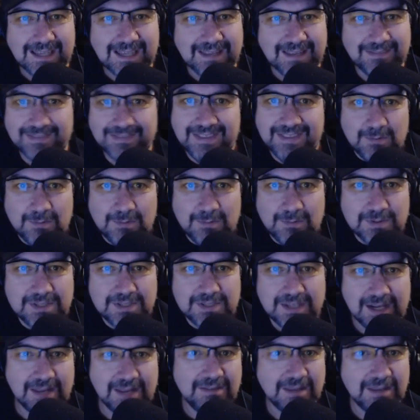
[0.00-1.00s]
there
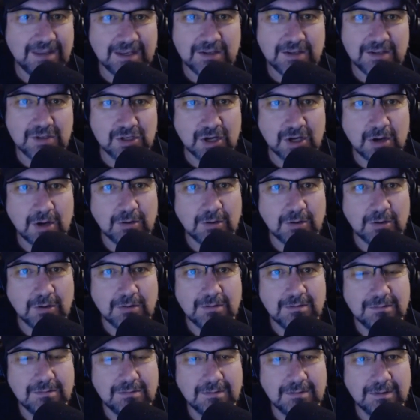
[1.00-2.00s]
wasn't anything to show.
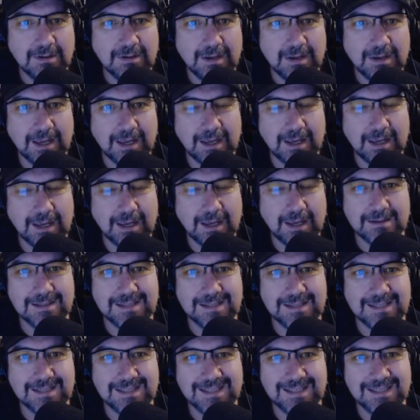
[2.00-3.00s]

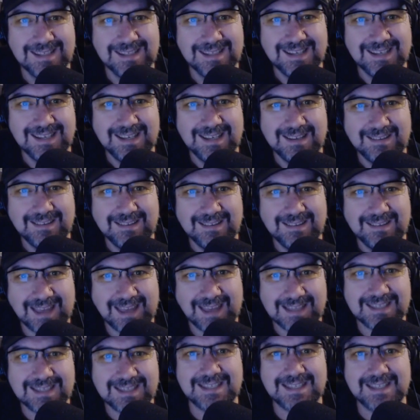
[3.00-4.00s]
And
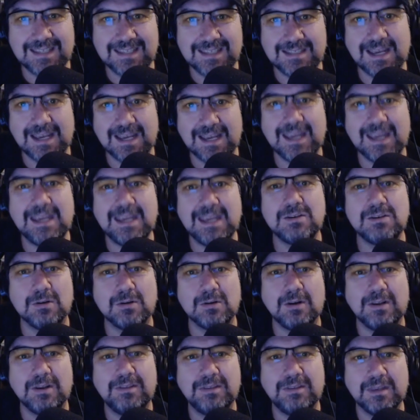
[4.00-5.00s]
that's the
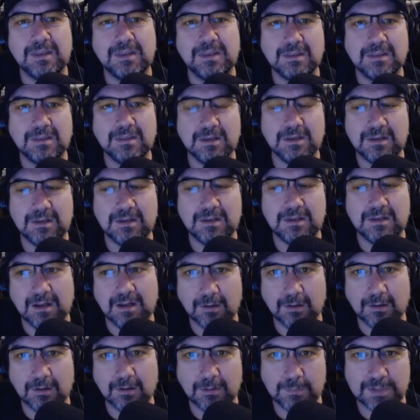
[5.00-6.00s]
danger, I think, that a
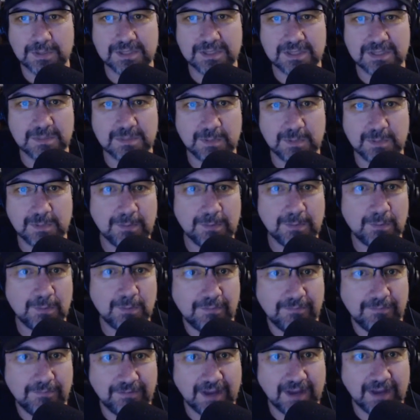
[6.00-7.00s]
lot of business
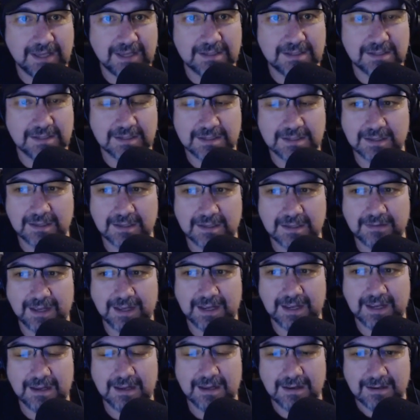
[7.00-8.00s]
people face, is that
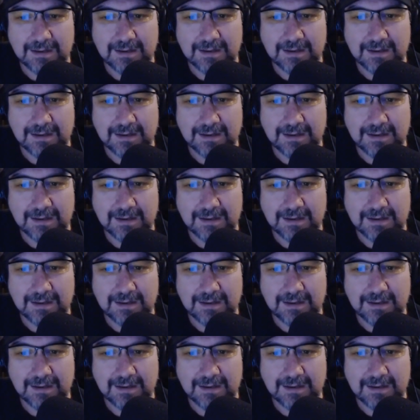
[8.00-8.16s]
they